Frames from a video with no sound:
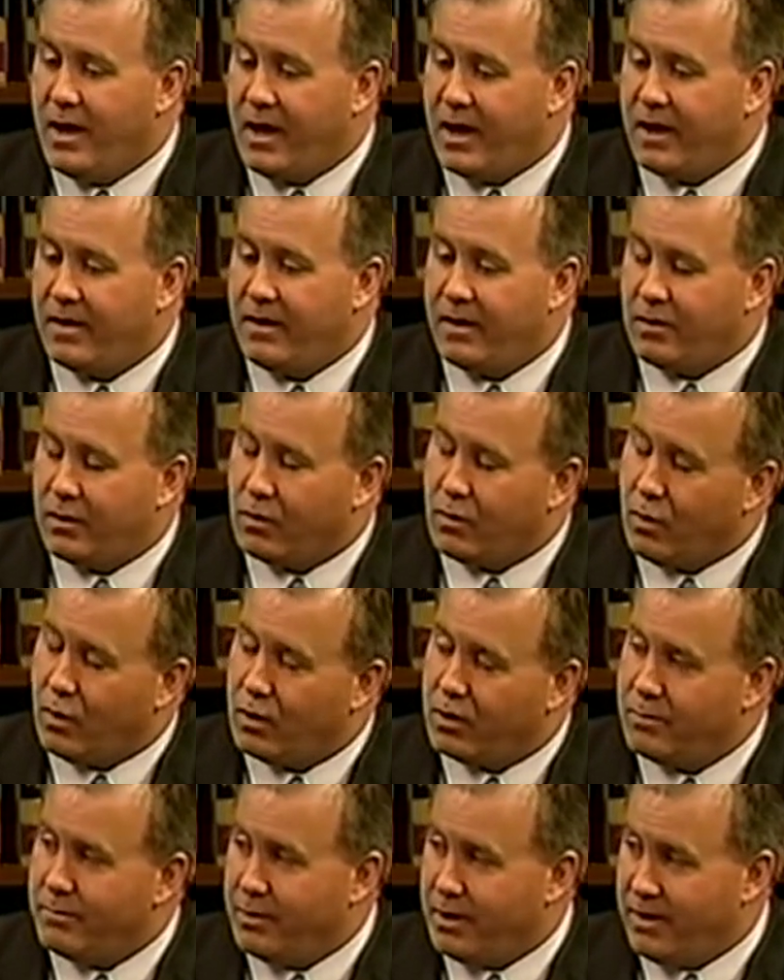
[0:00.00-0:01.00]
And I think the
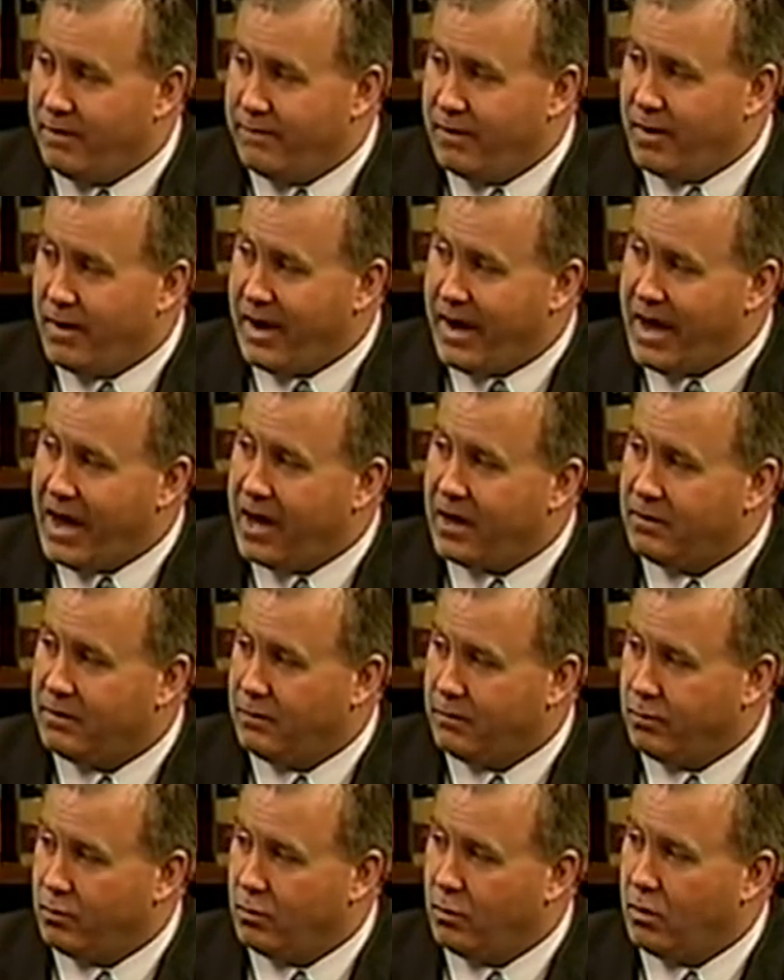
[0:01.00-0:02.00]
court can play a very
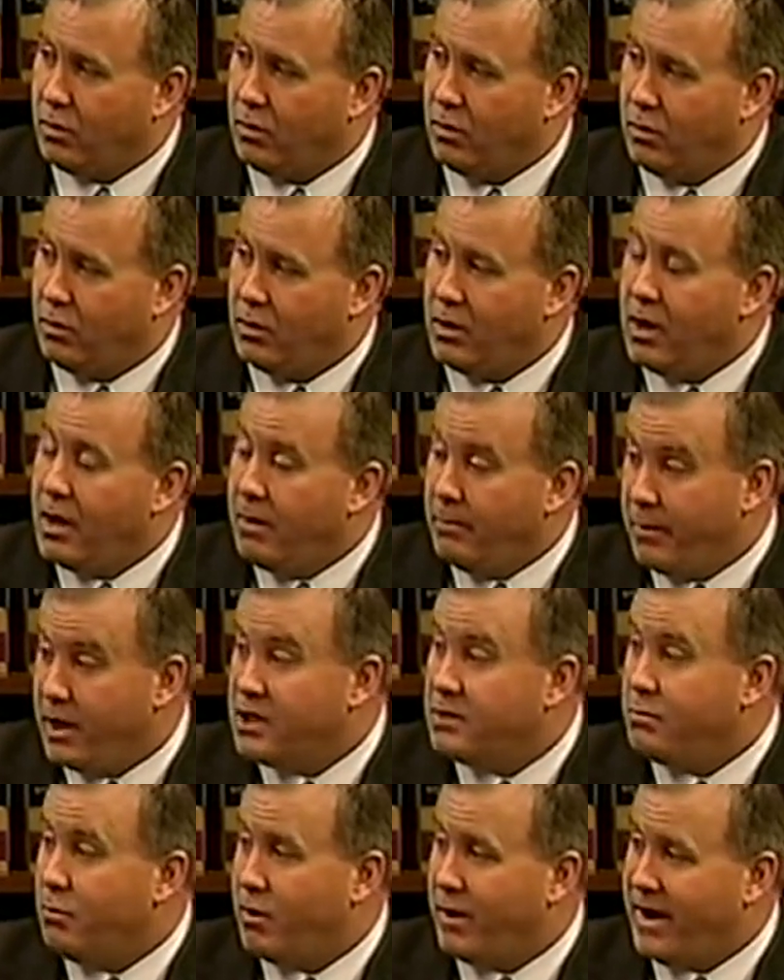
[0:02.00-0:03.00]
active role,
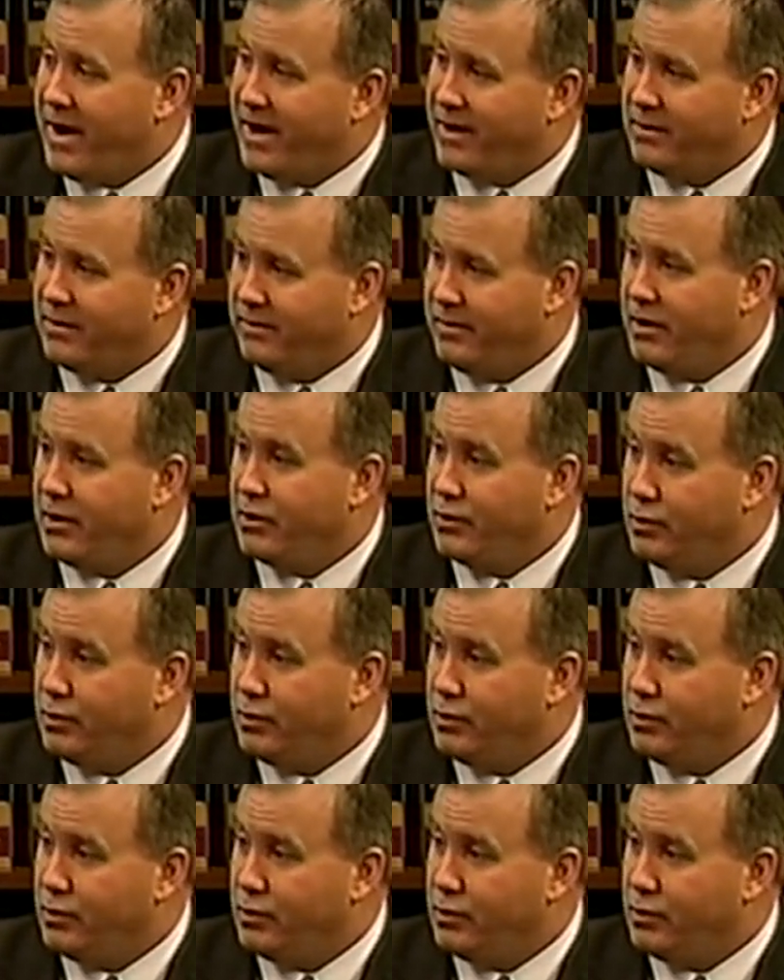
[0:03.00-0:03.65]
much more active in a